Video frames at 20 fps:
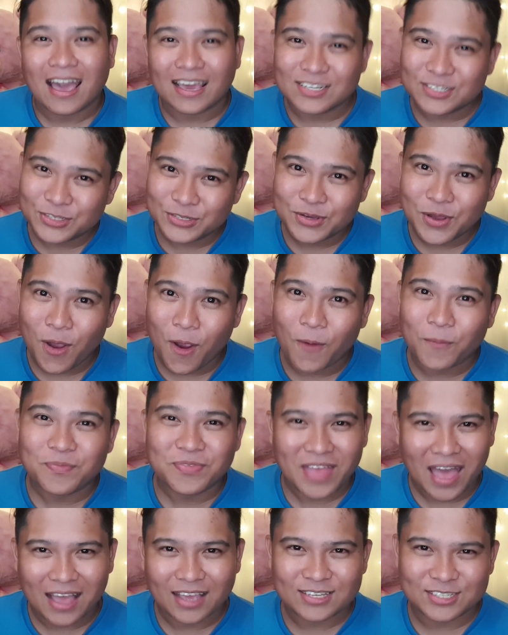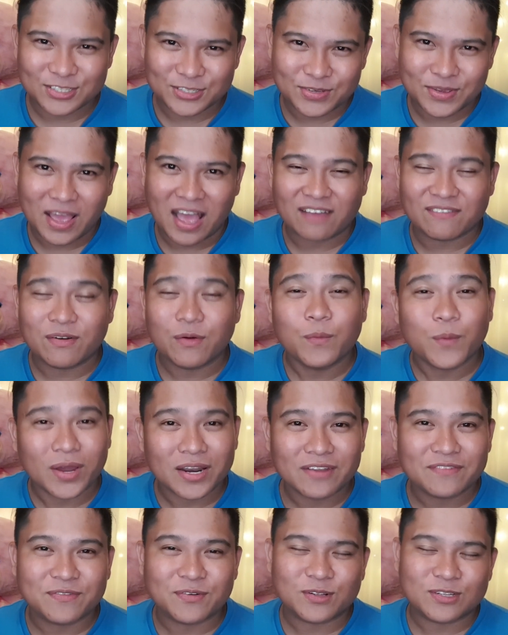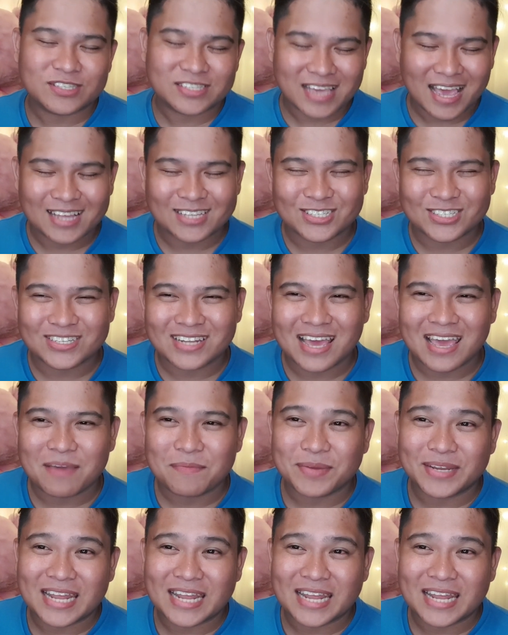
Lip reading: I do hope that you do have a wonderful day today.